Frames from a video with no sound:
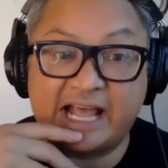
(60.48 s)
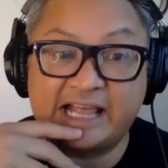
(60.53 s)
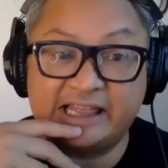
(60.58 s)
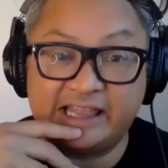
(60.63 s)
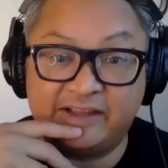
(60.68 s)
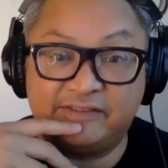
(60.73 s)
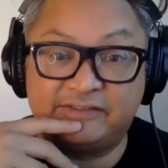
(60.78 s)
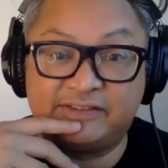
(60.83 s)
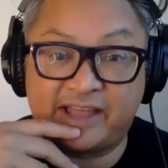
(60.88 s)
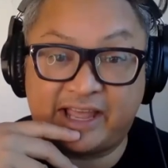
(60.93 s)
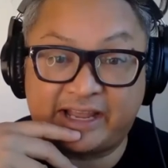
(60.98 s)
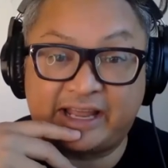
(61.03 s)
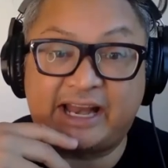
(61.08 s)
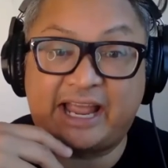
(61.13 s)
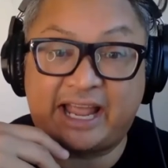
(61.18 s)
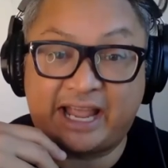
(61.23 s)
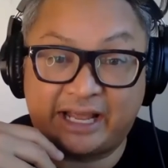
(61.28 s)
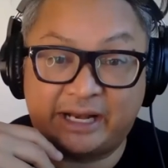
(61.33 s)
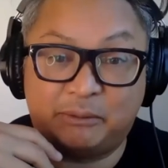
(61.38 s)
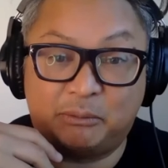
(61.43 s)
lived like an
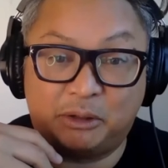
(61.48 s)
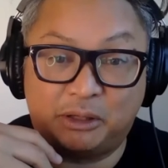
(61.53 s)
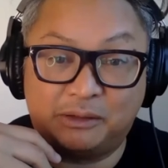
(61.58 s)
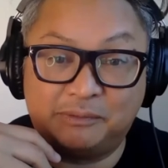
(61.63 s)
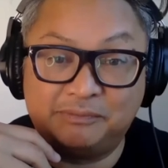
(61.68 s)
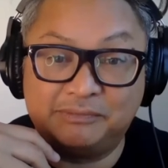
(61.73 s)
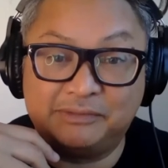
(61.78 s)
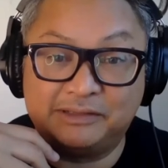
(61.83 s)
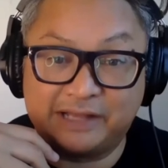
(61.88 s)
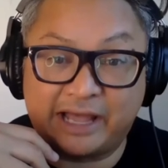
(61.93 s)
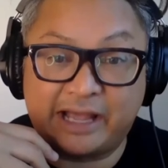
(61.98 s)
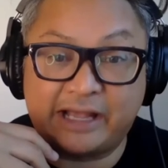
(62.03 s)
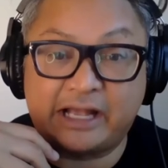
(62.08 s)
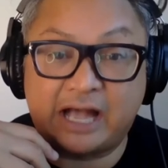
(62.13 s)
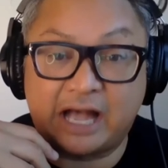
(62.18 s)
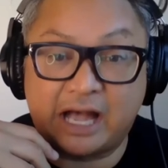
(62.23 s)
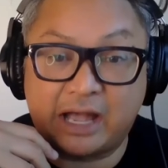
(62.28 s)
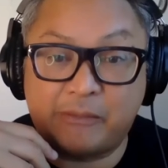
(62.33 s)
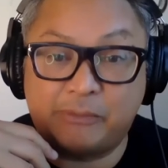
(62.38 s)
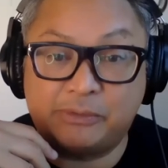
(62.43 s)
animal. Like
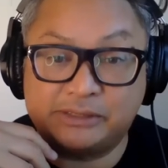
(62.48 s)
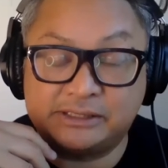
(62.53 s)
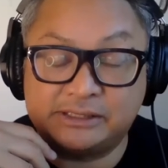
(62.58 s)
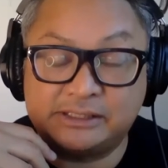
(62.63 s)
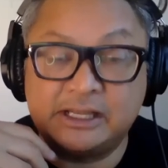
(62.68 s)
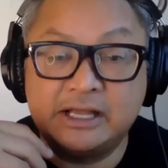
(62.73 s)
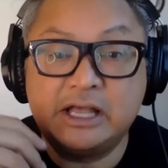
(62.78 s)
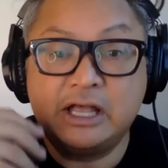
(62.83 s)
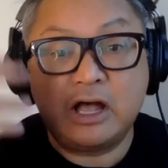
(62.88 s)
I was.